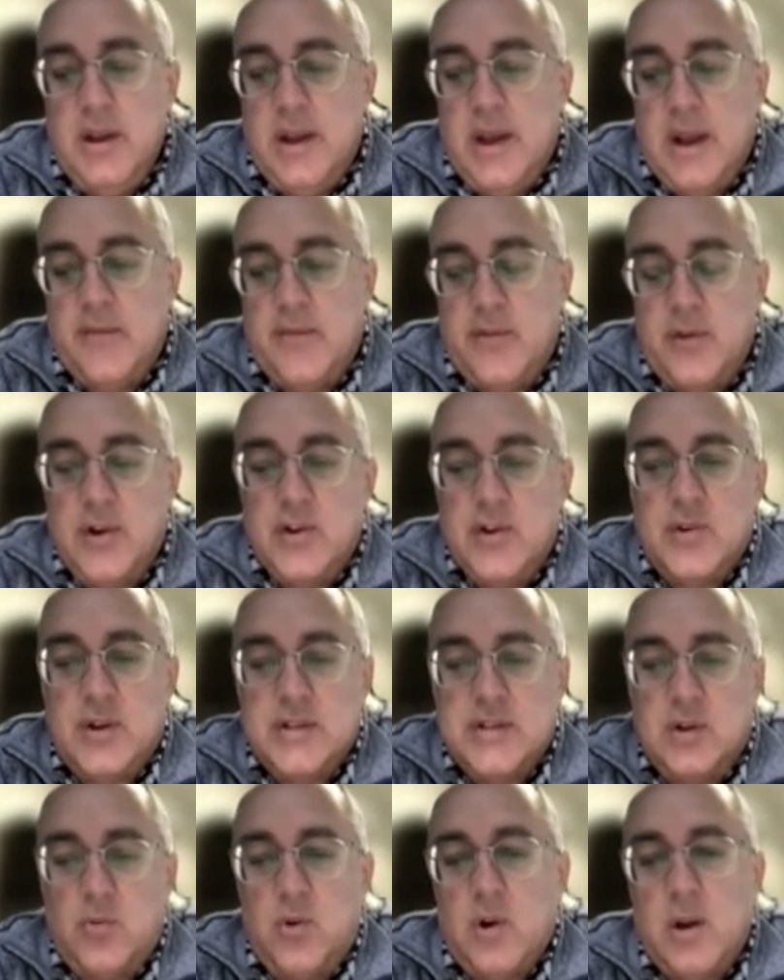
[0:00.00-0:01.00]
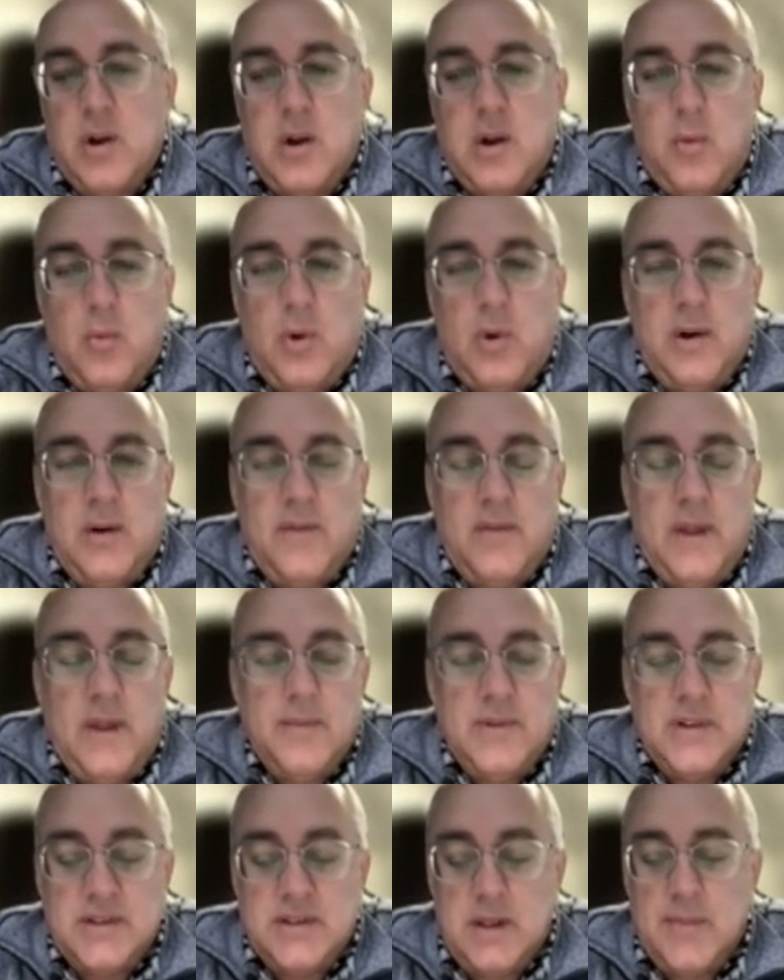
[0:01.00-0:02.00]
And if you're interested in working on one of them,
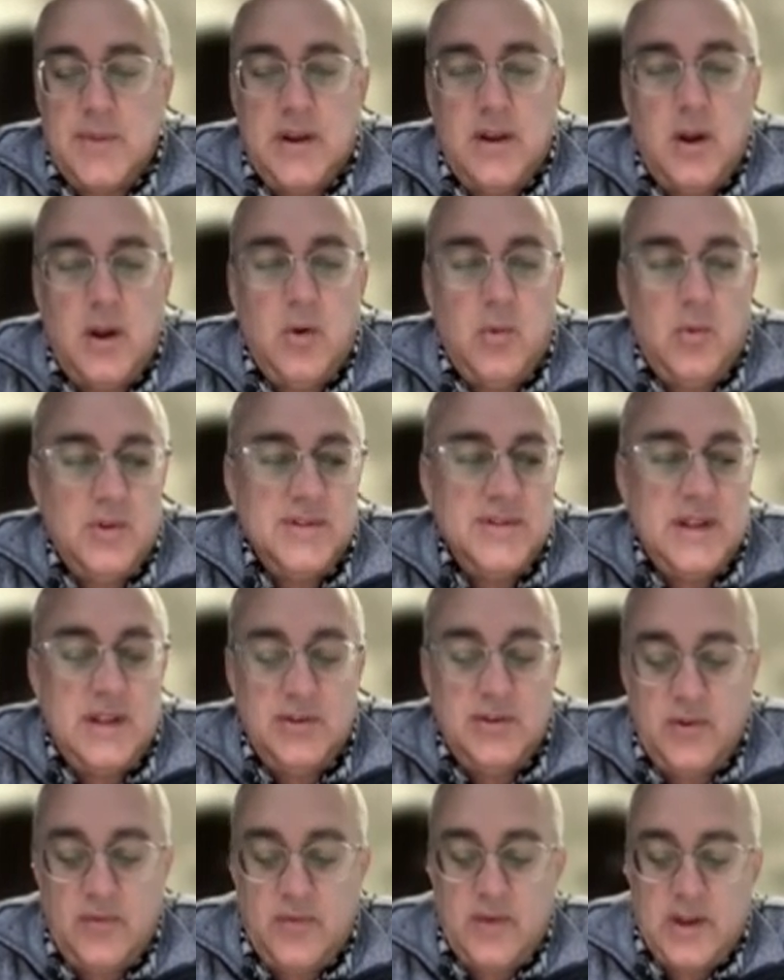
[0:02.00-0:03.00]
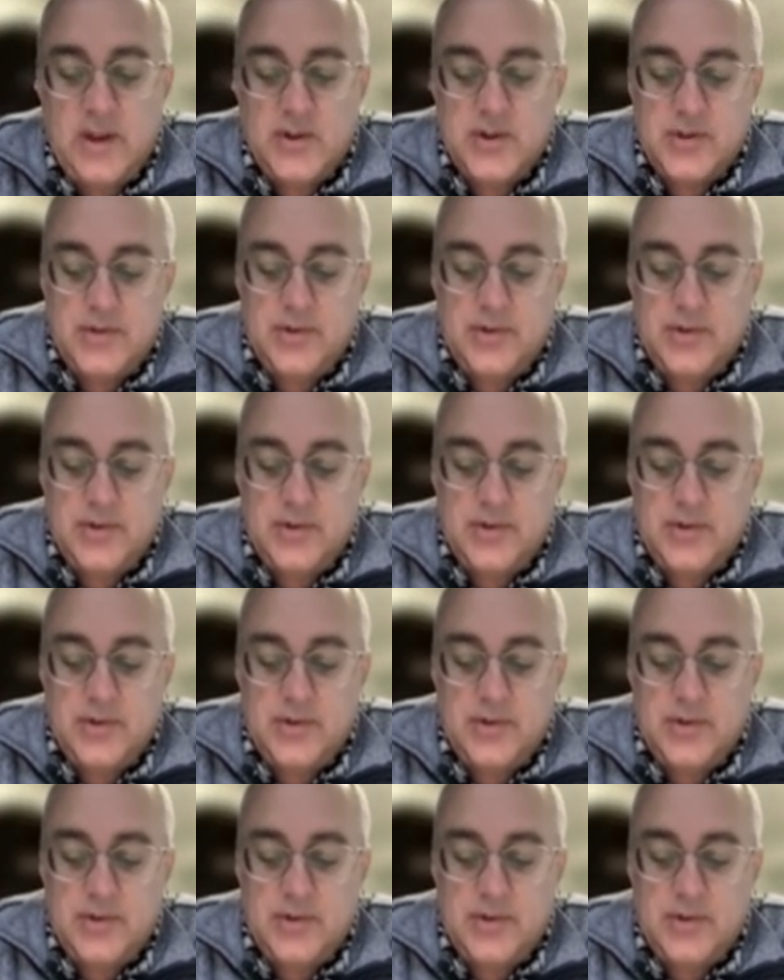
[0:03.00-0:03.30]
just let me know and we'll send you fish.